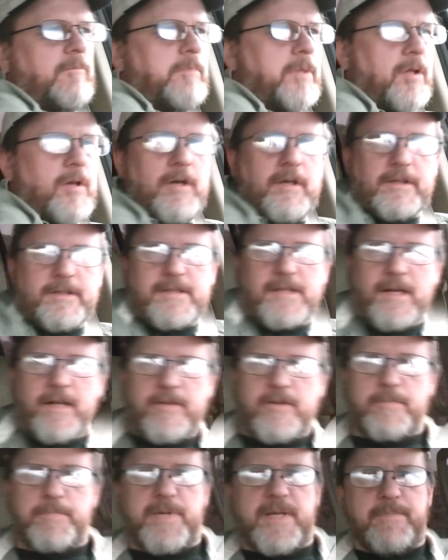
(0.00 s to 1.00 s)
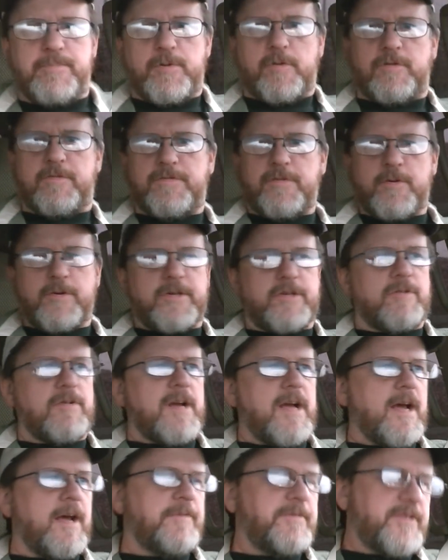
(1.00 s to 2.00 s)
belongs to other people,
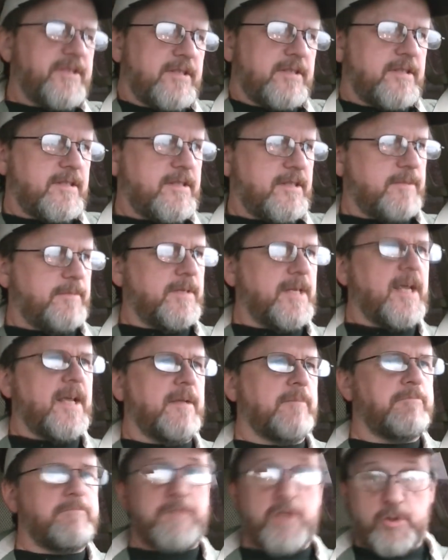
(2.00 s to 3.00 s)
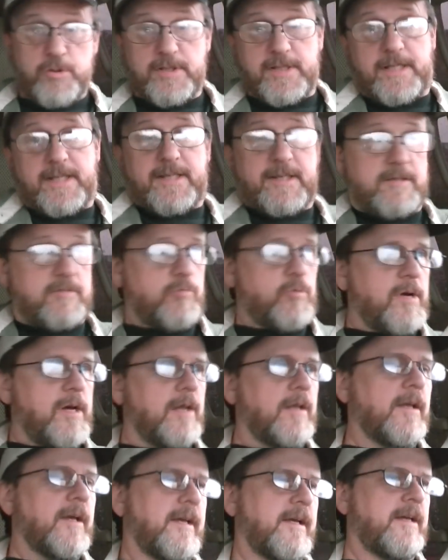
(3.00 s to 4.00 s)
photographs and music as
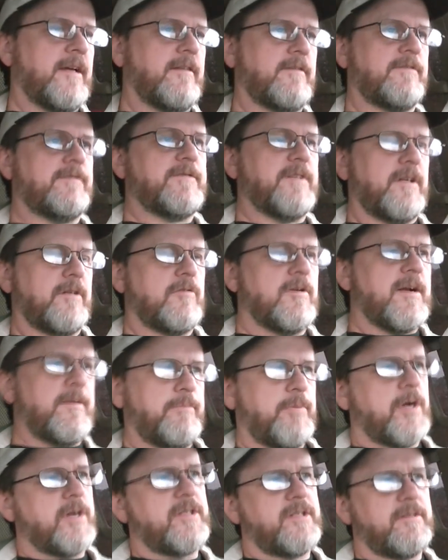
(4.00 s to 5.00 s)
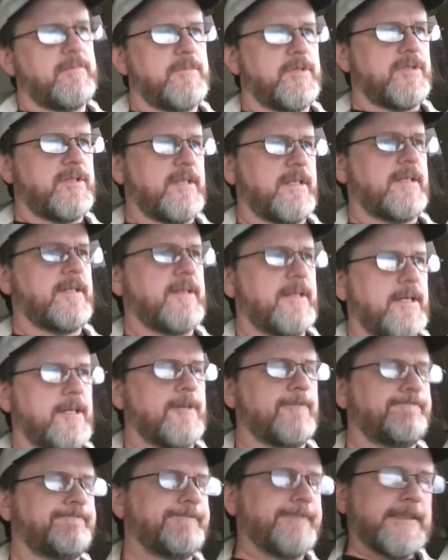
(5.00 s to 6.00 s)
well. I have uh, Grand Parson music in
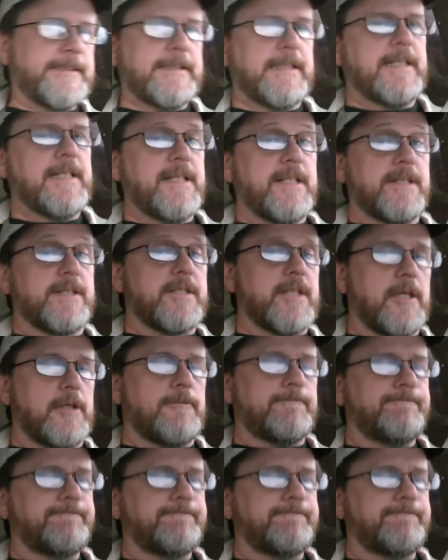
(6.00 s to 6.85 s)
there, so